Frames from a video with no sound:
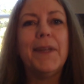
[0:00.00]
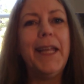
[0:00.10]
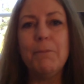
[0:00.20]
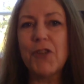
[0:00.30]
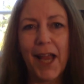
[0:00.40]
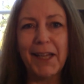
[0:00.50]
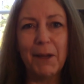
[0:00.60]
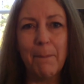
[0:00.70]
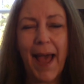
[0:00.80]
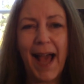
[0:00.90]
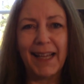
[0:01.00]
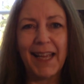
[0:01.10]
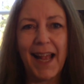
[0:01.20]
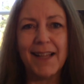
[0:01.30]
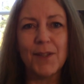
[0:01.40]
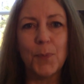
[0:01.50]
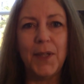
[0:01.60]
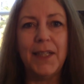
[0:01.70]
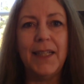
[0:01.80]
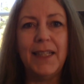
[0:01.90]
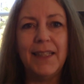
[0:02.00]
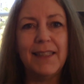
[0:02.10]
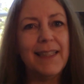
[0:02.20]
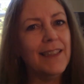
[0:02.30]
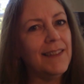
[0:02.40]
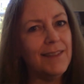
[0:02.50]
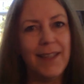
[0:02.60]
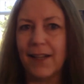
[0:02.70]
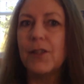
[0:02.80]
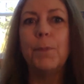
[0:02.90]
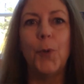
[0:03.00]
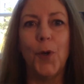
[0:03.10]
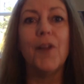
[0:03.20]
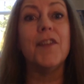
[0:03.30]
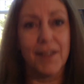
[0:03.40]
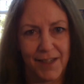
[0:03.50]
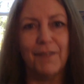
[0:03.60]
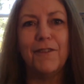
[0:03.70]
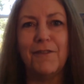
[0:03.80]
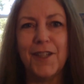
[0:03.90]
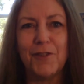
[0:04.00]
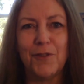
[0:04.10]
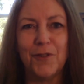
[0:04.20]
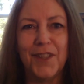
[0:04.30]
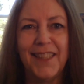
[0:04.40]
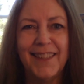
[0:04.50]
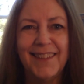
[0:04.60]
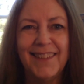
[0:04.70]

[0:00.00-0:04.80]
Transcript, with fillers: Keep checking back as we explore the stuff of history.